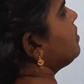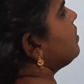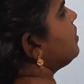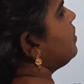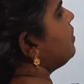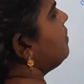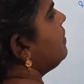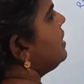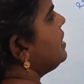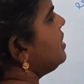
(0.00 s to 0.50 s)

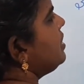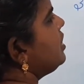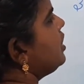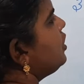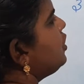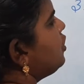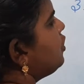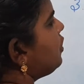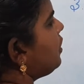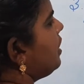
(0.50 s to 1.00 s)
So,
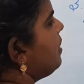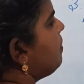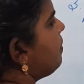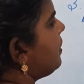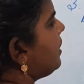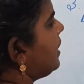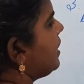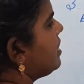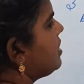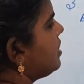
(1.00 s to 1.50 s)
vegetative
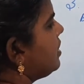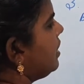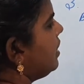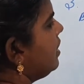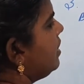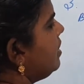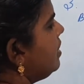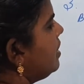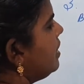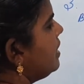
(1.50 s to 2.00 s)

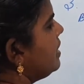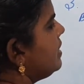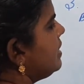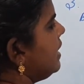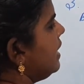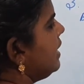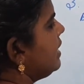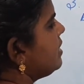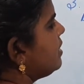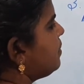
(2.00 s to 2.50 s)
reproduction
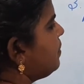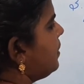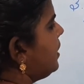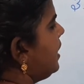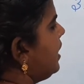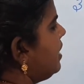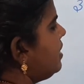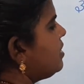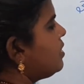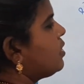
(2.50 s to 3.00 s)
takes
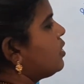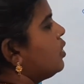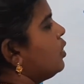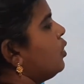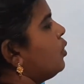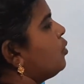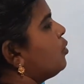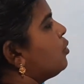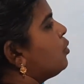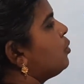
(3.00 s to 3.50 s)
place
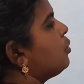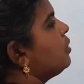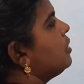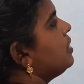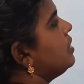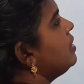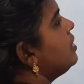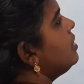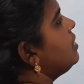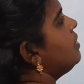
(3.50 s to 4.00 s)
through
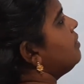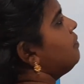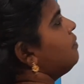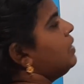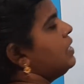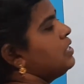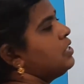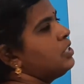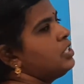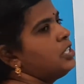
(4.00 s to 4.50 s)
the
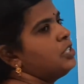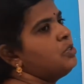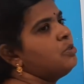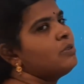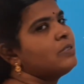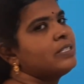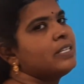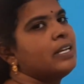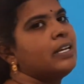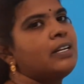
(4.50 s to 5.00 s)

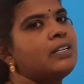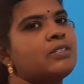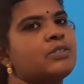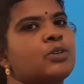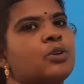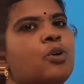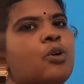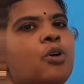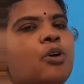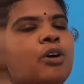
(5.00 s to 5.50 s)
vegetative
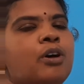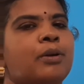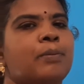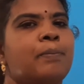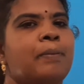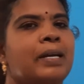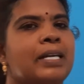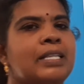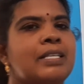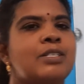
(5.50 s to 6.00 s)
cells
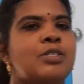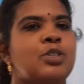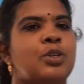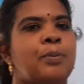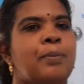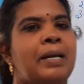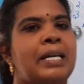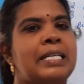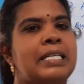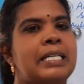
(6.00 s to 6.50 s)
or by the
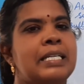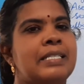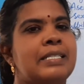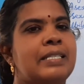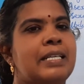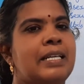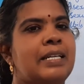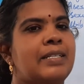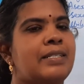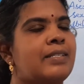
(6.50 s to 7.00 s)
somatic
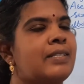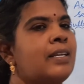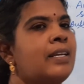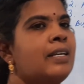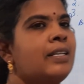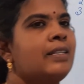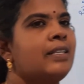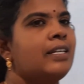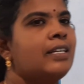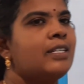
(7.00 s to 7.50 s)
cells.
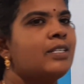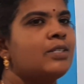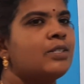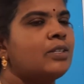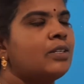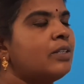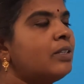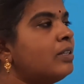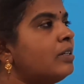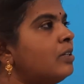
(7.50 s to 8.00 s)
There
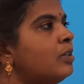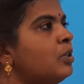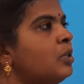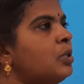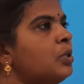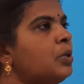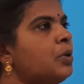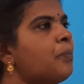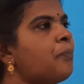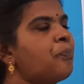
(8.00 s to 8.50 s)
is
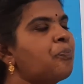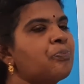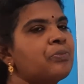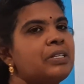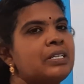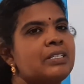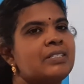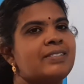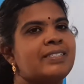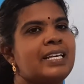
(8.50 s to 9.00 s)

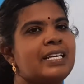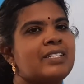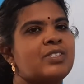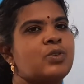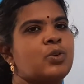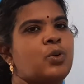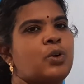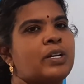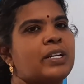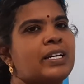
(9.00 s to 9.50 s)
the
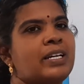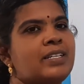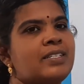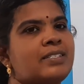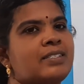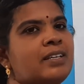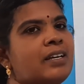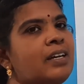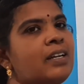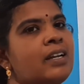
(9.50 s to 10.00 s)
sex
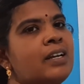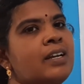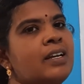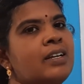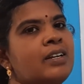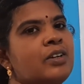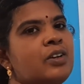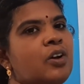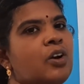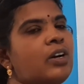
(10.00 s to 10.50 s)
organs are
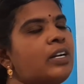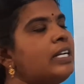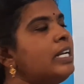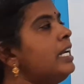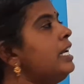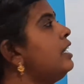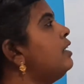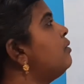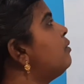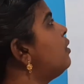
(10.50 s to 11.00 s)

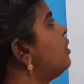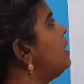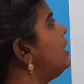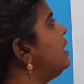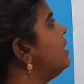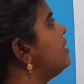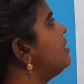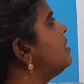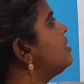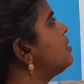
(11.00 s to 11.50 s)
not involved
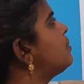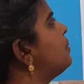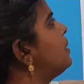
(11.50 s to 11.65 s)
in this